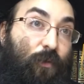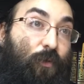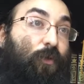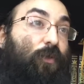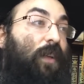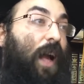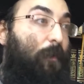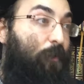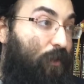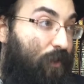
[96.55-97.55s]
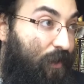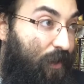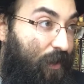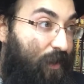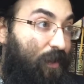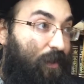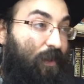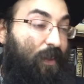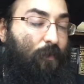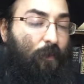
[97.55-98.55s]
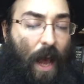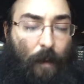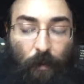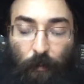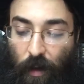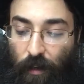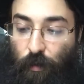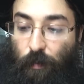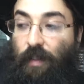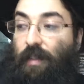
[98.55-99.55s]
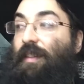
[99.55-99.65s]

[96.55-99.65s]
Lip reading: rule to give capital punishment.